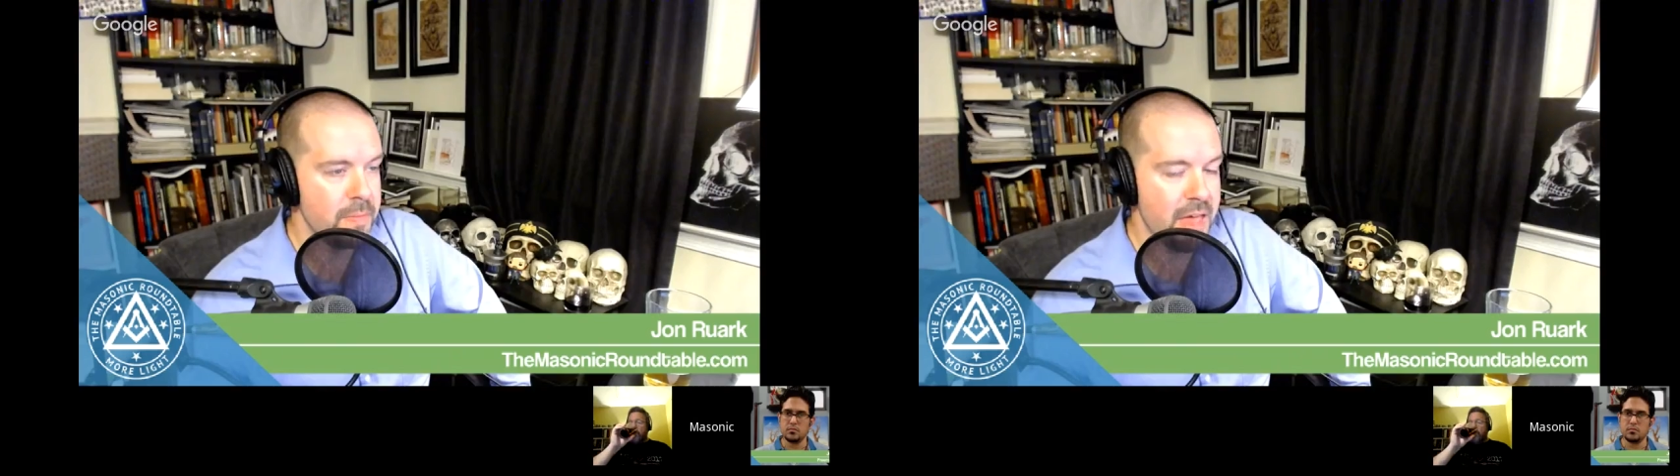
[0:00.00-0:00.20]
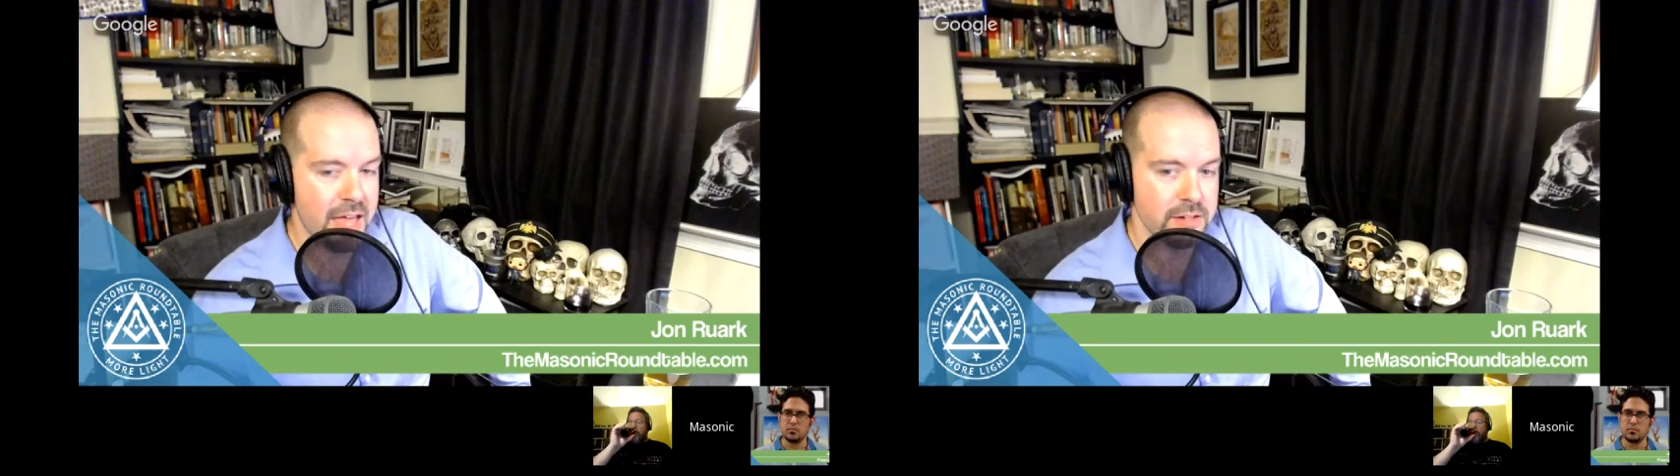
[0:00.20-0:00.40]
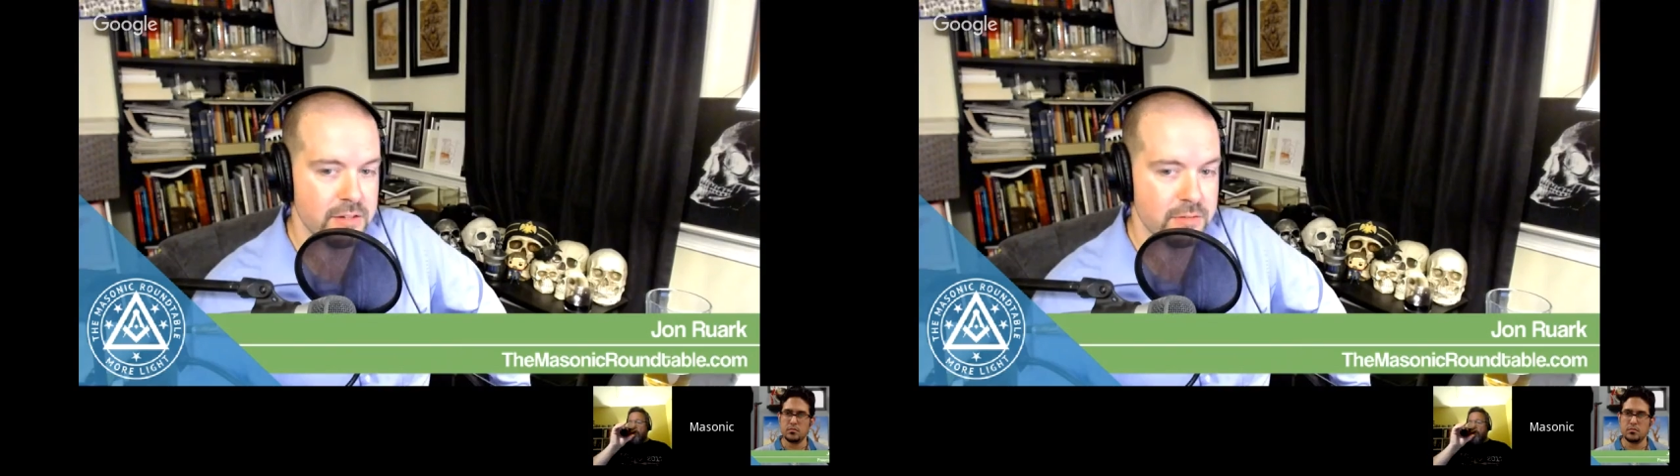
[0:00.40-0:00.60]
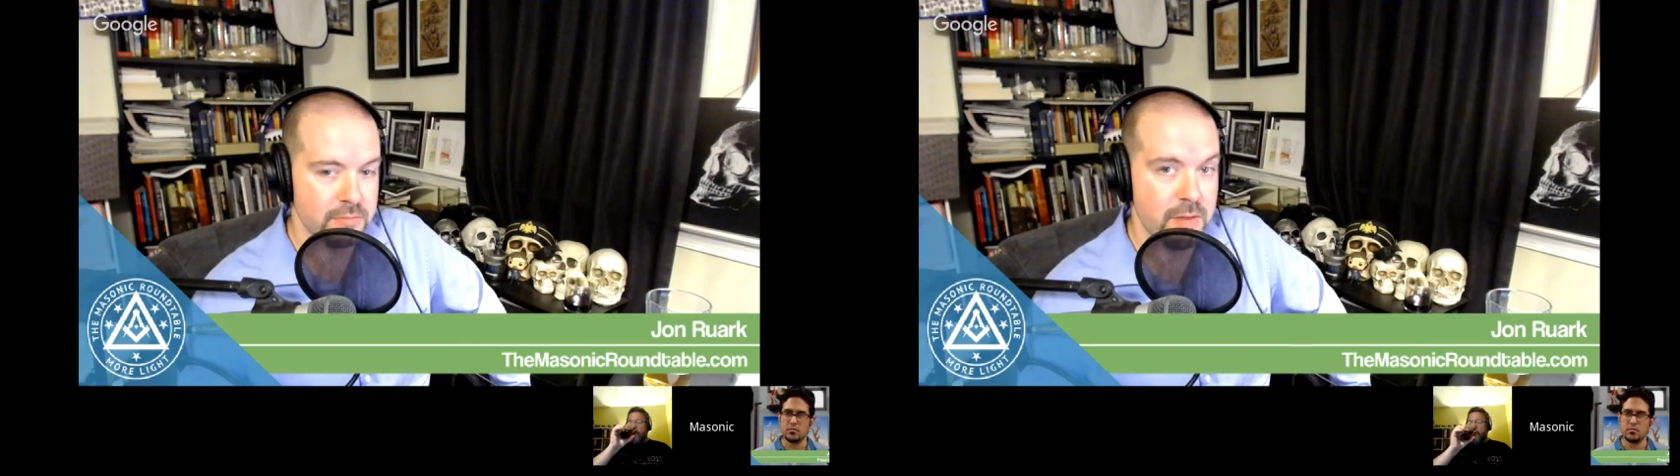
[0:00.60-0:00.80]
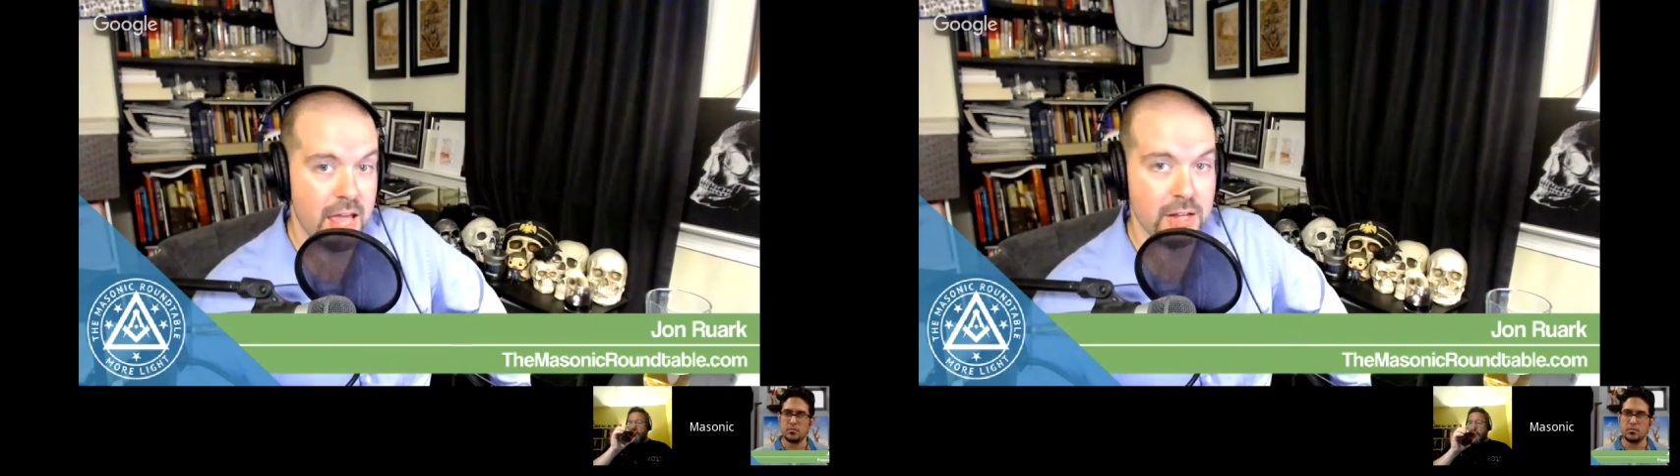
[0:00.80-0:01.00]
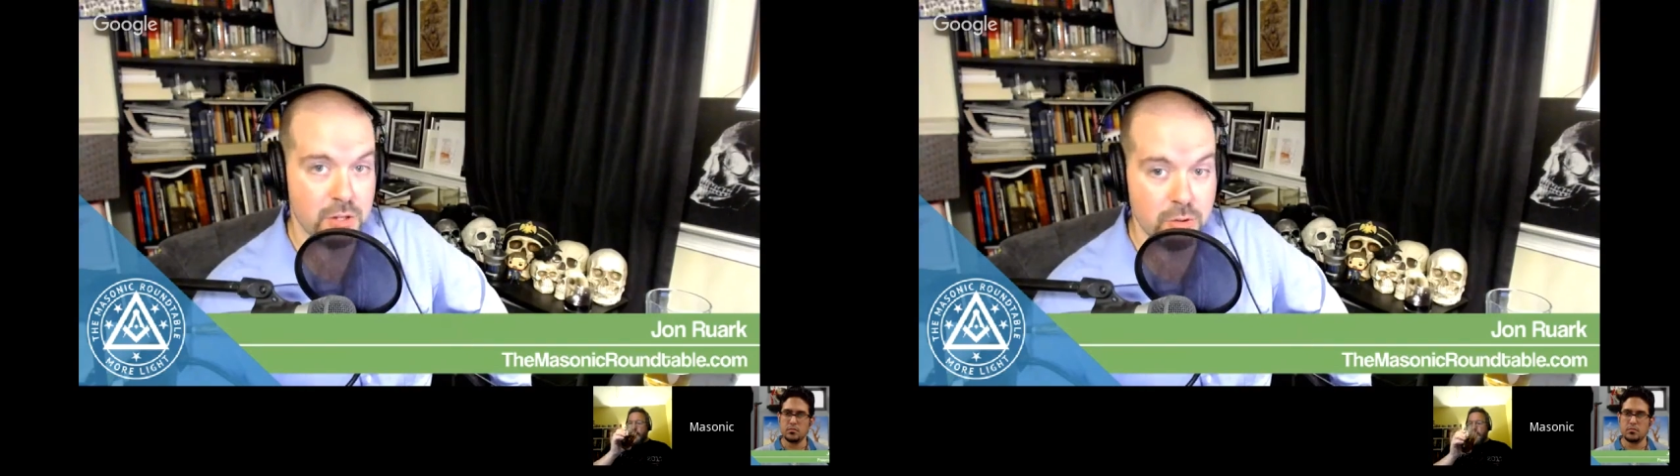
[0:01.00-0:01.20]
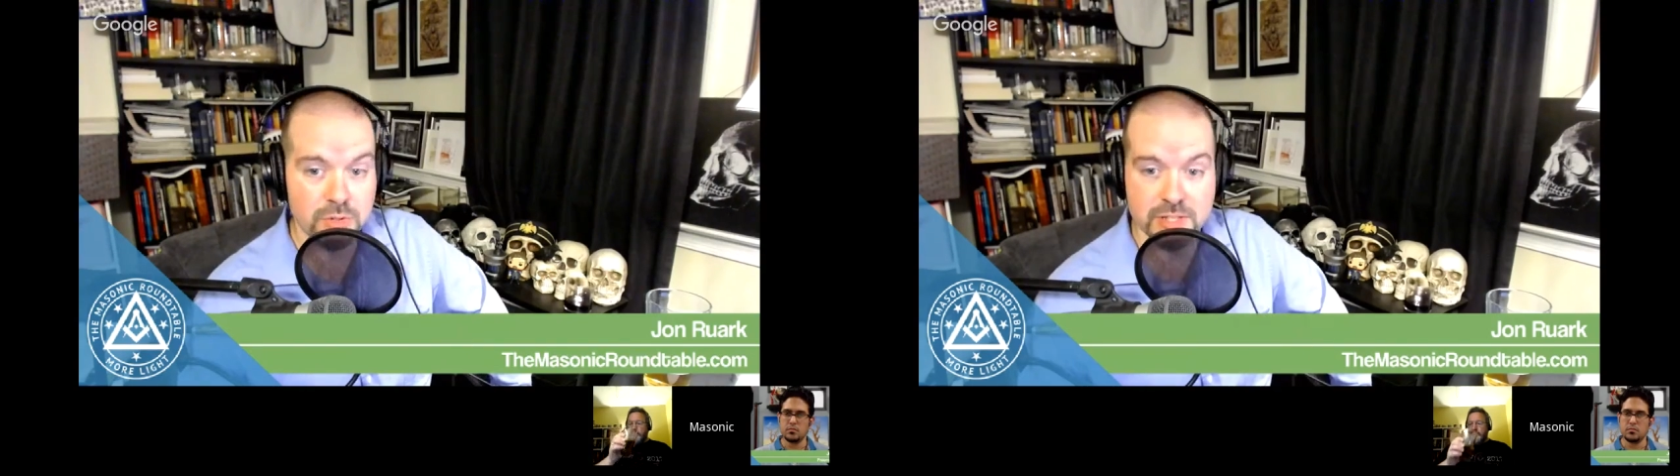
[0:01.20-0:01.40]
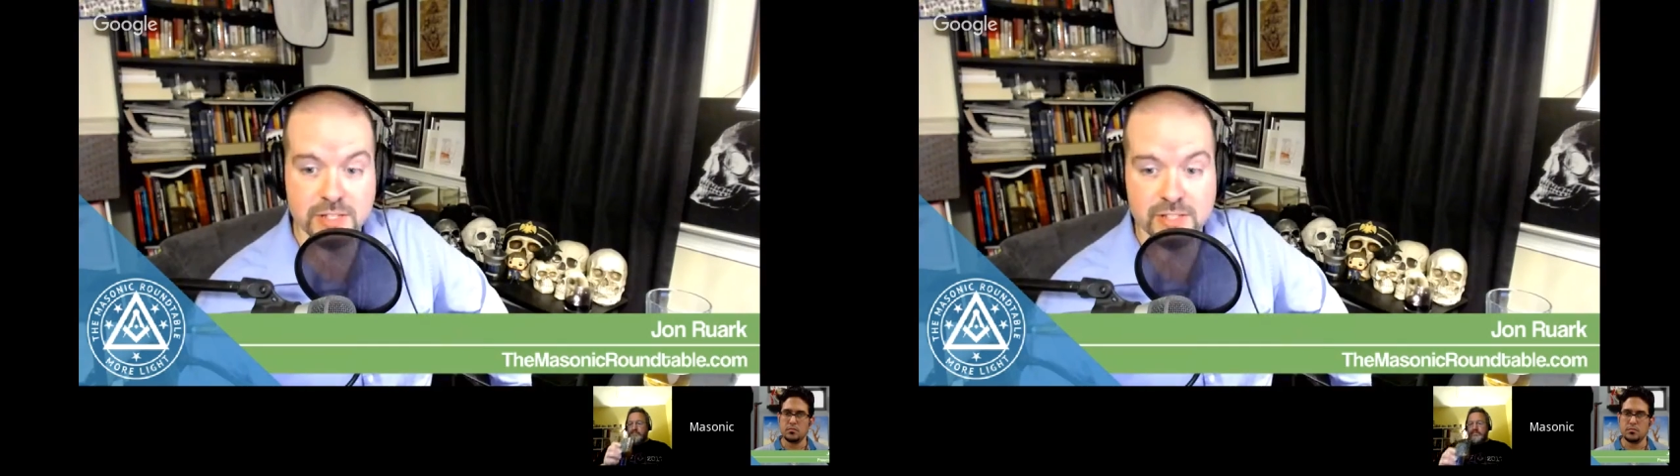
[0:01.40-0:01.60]
that had
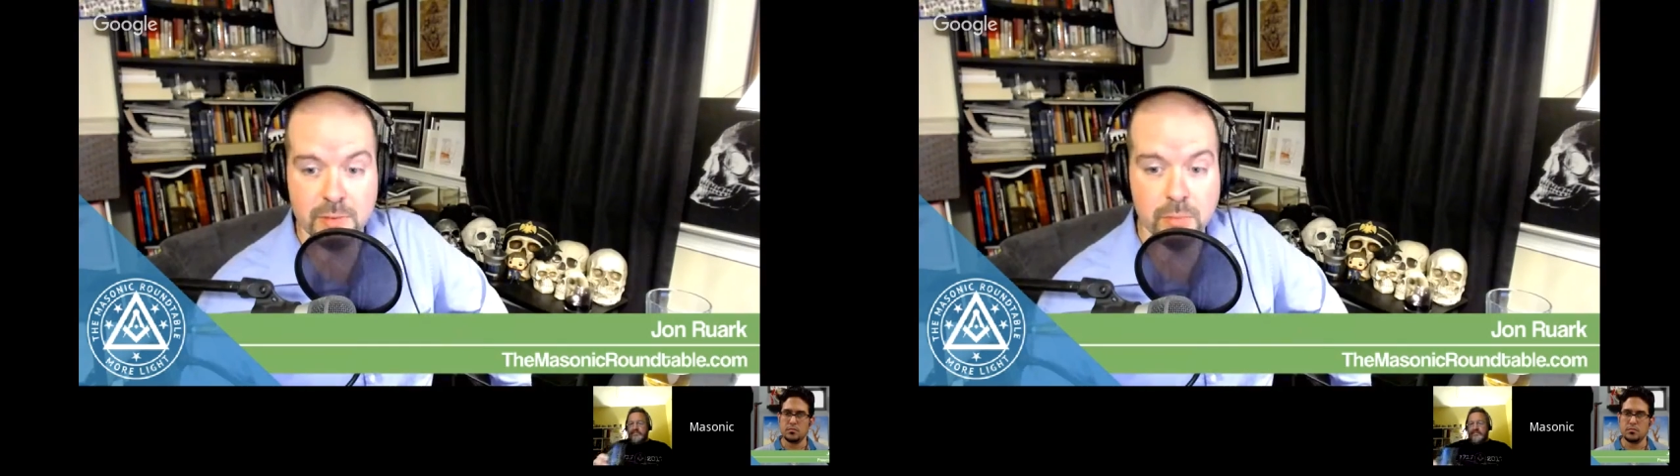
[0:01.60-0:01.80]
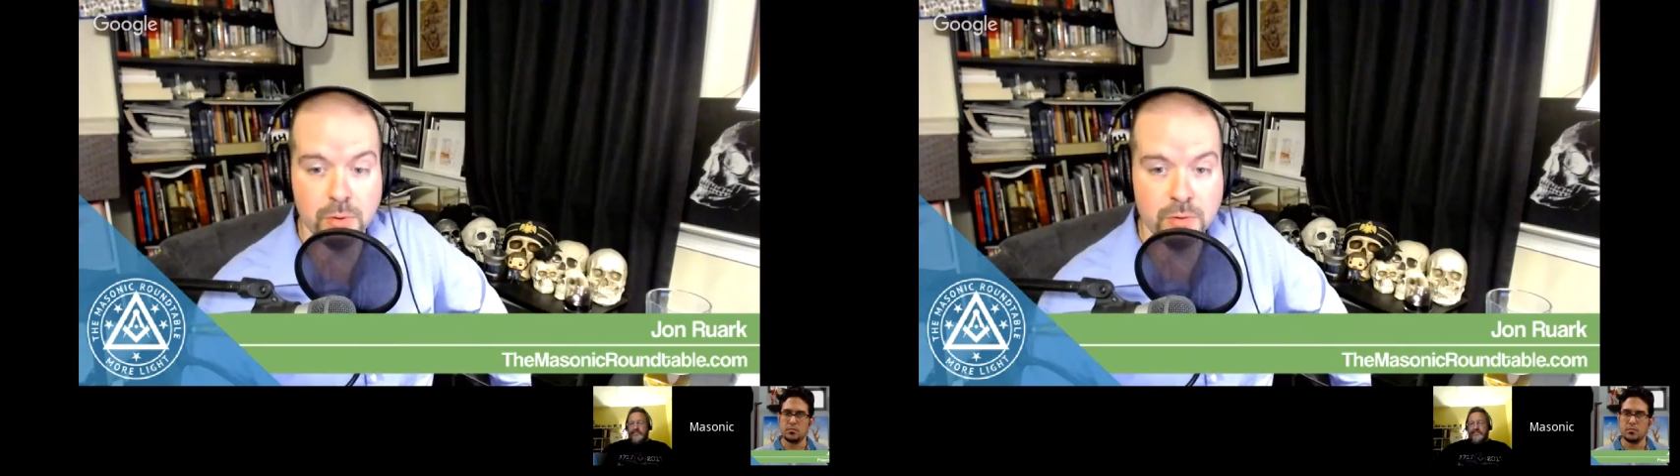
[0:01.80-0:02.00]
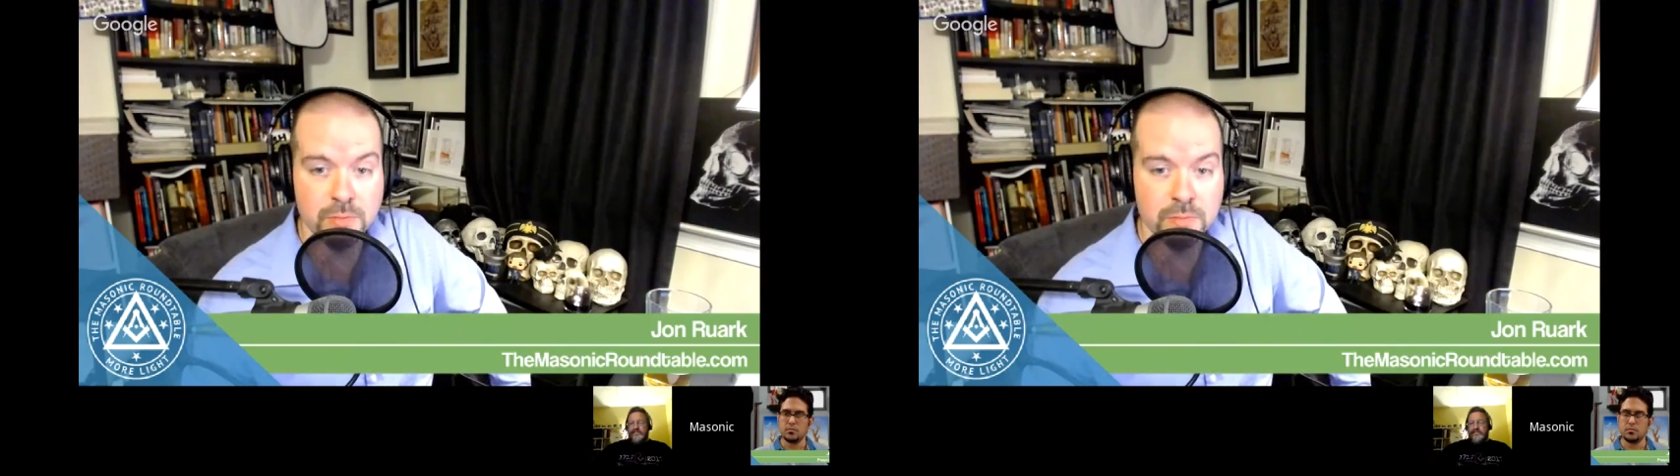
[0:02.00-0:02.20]
used this symbol.